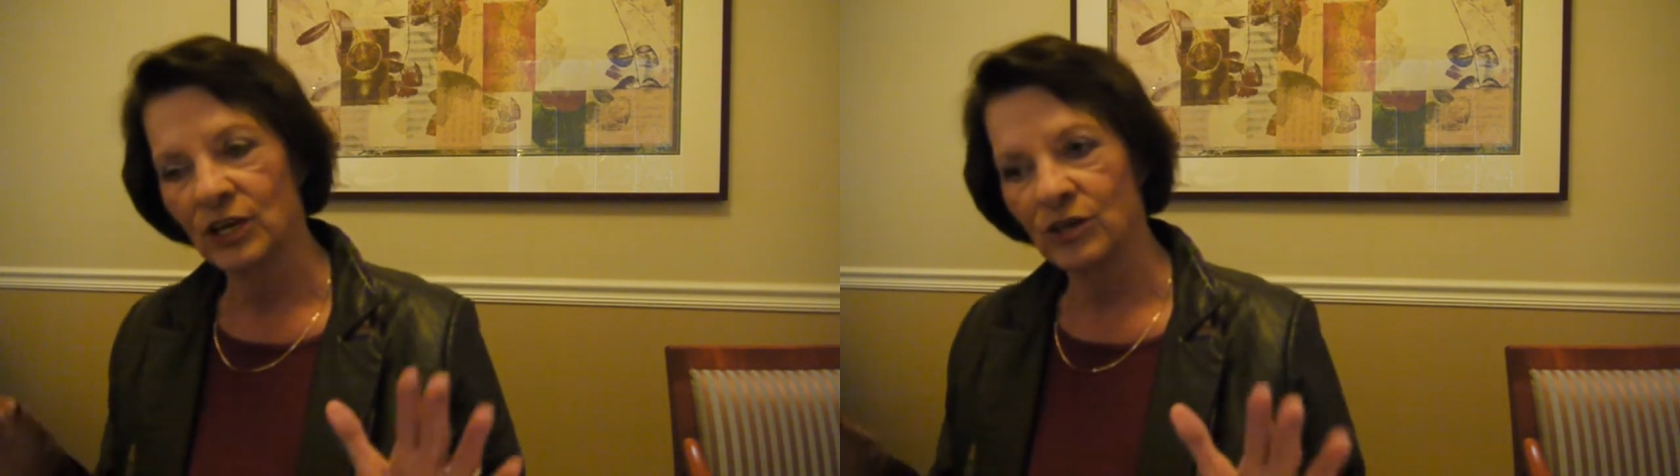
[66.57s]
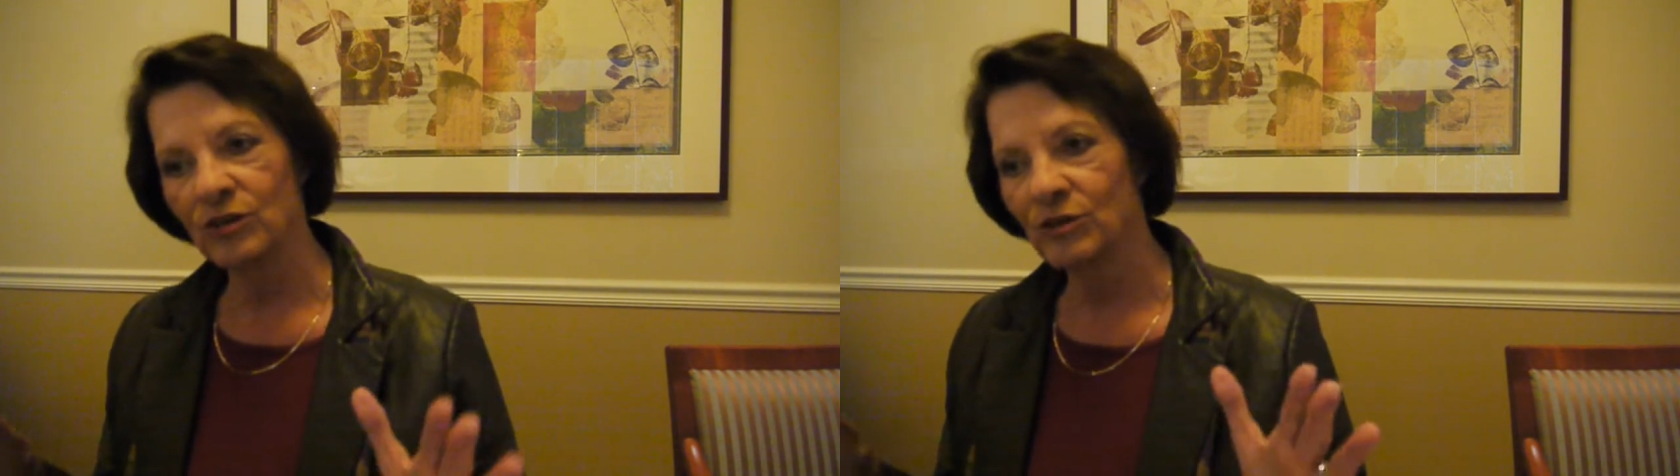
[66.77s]

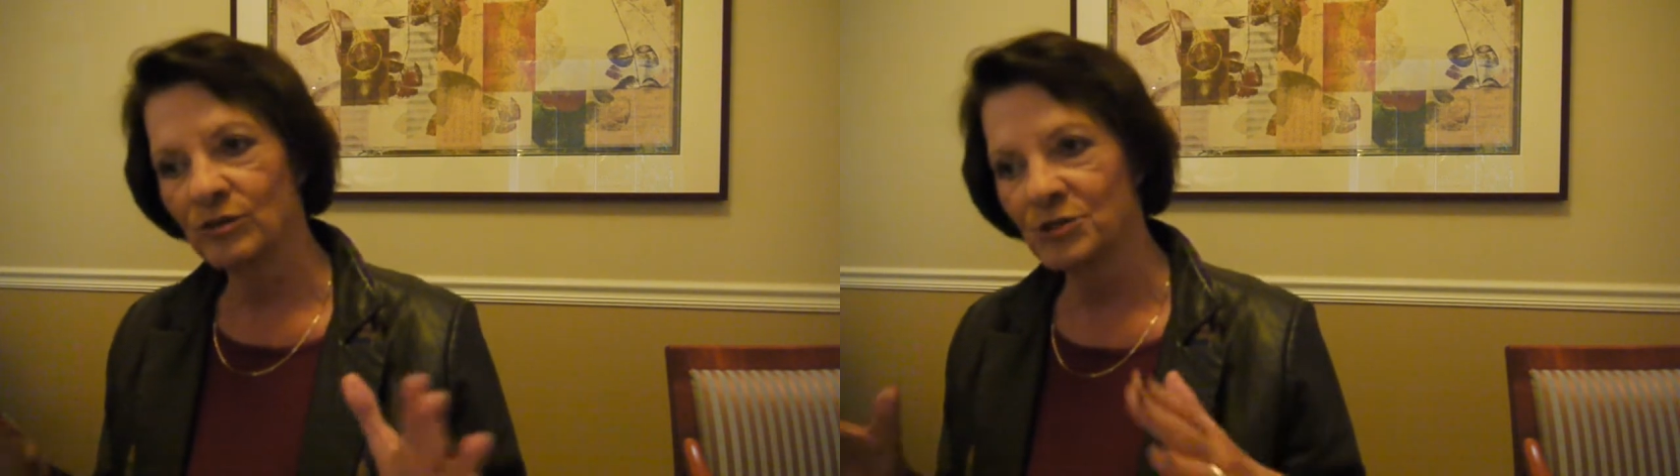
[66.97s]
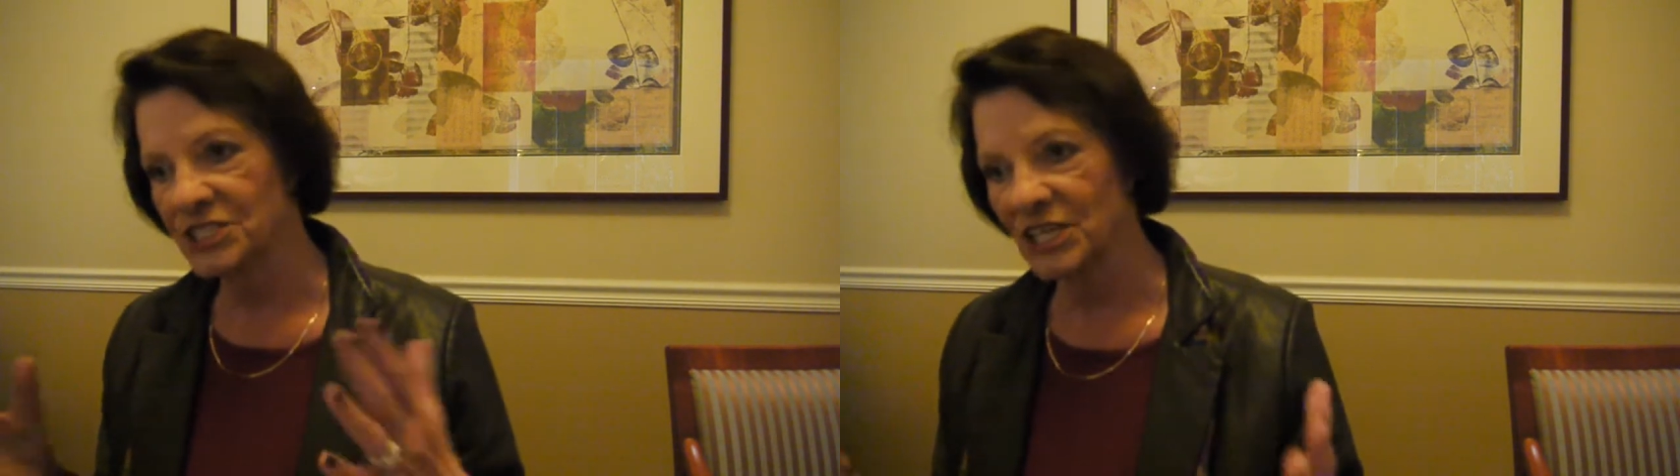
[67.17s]

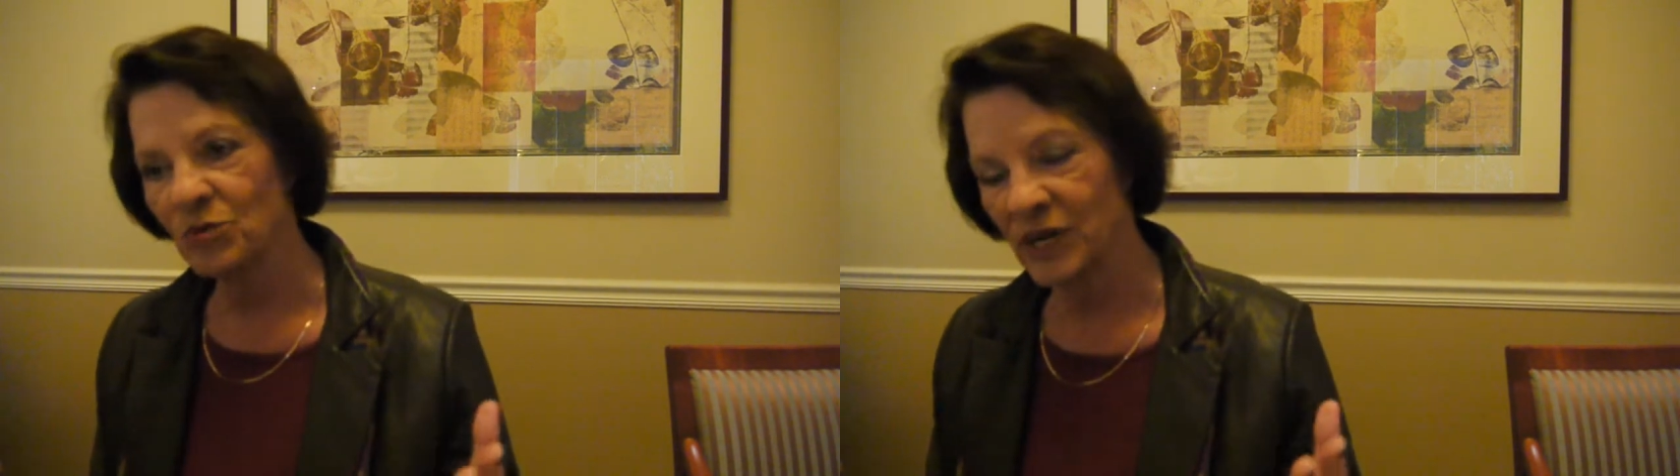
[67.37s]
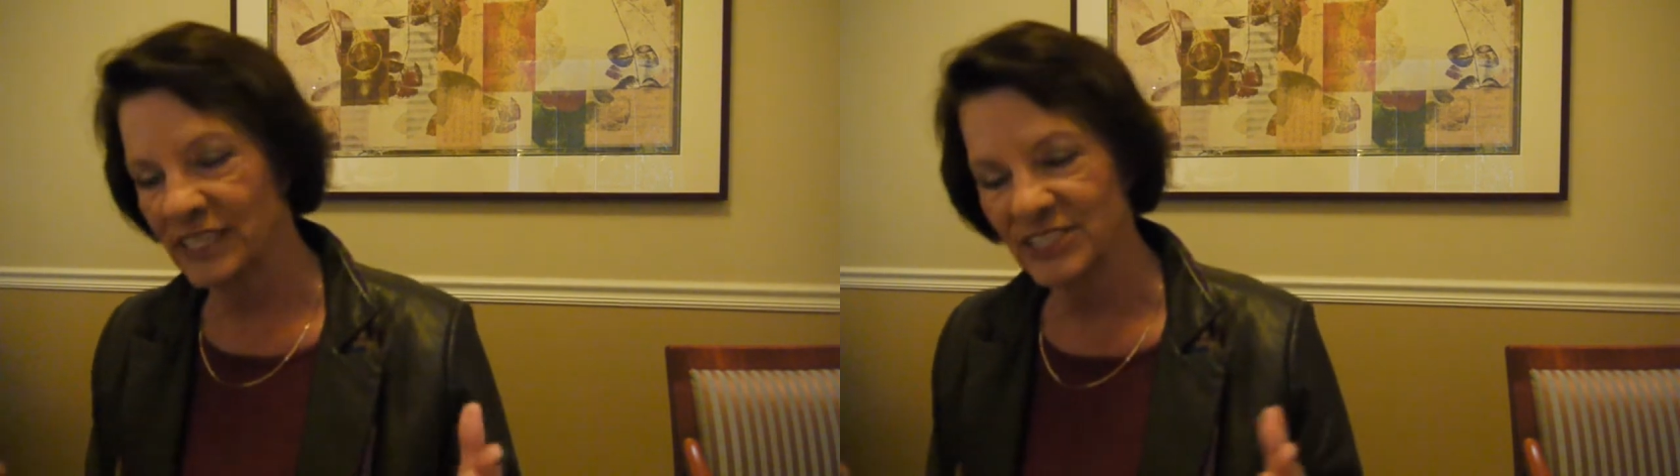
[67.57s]
You see
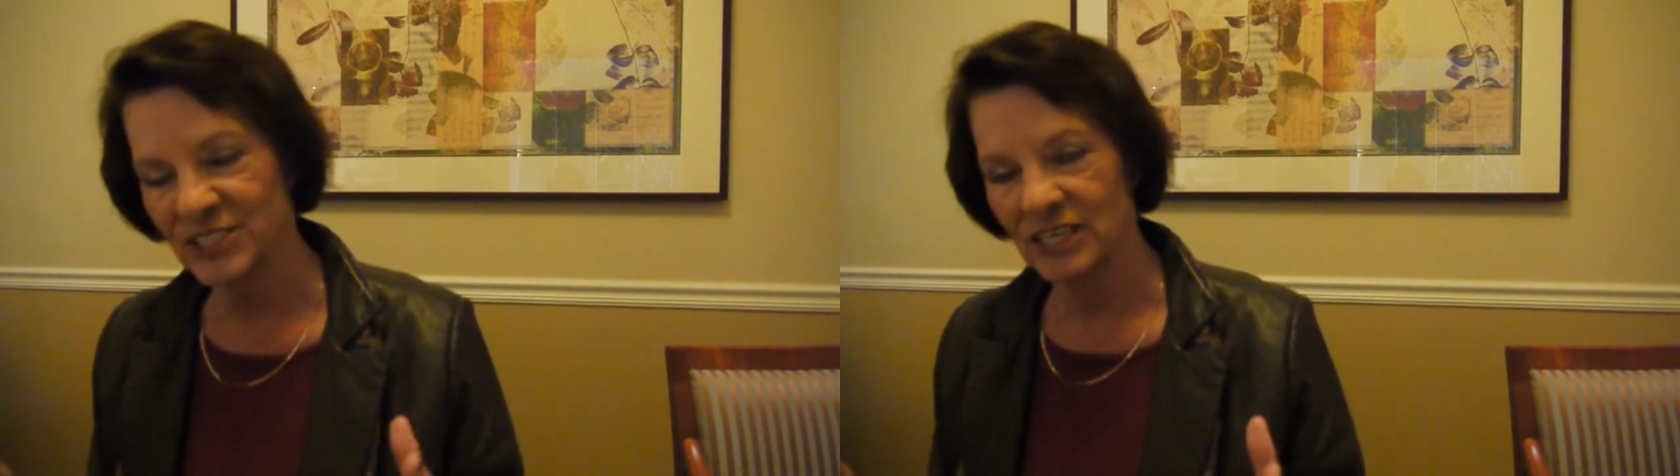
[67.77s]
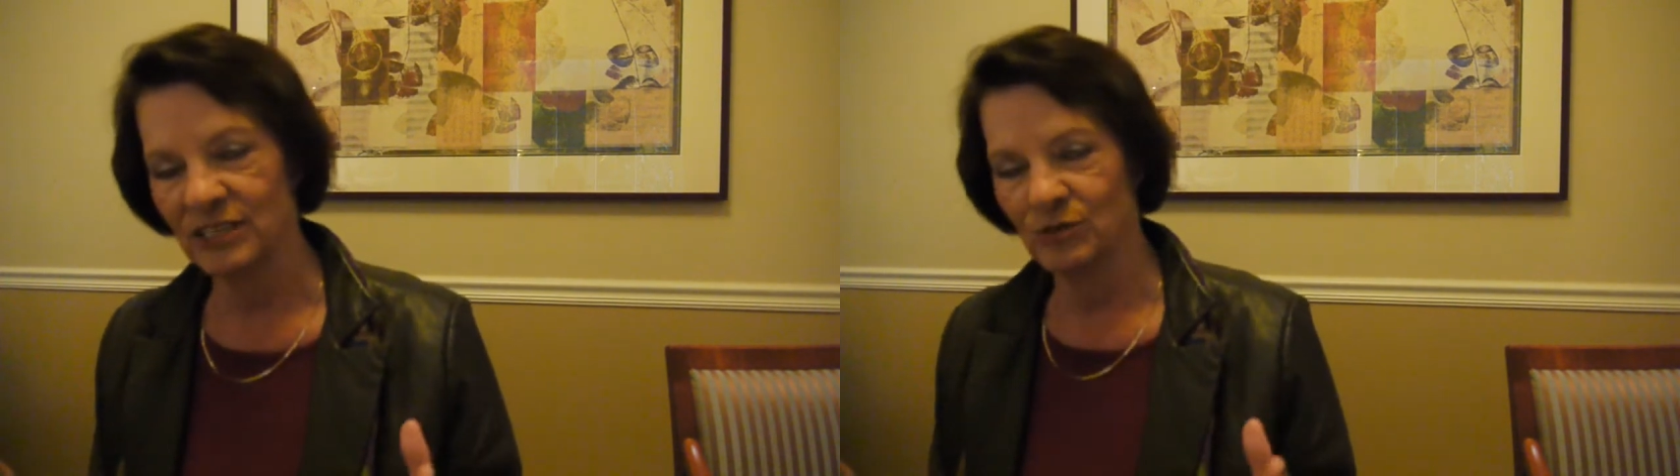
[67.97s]
what
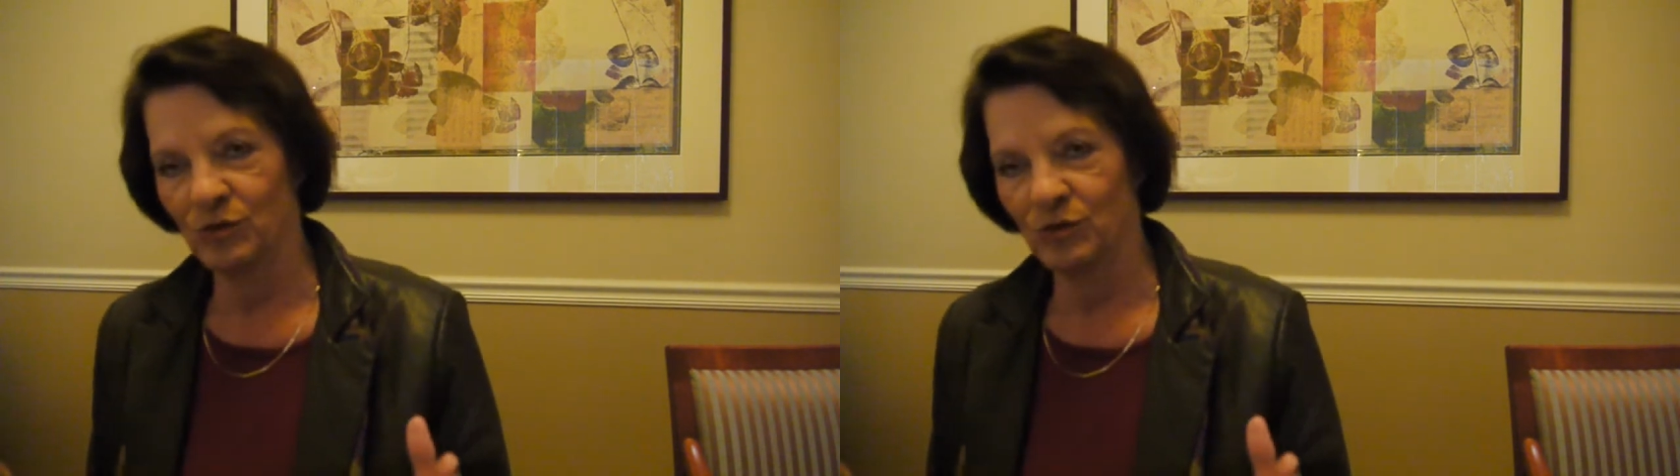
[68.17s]
is,